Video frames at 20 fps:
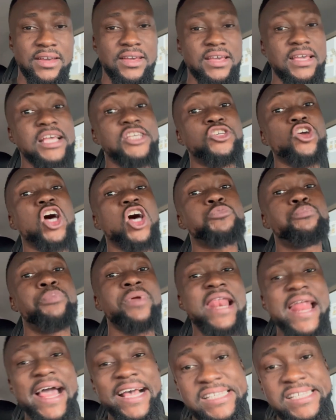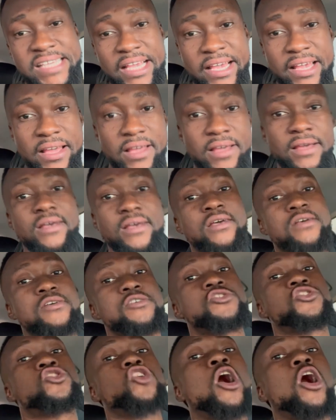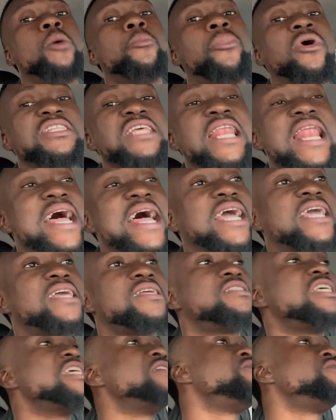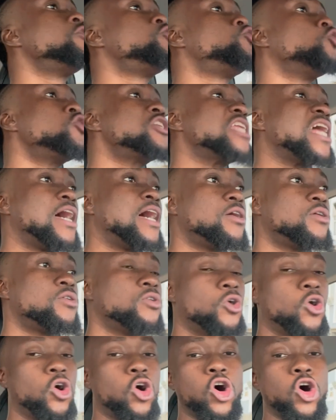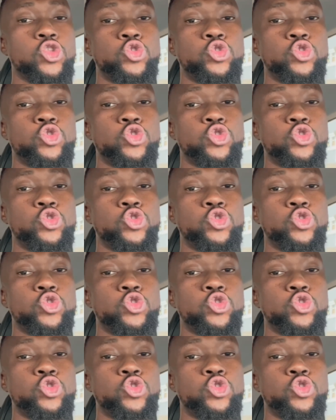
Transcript: It just be like say somebody like Davido now or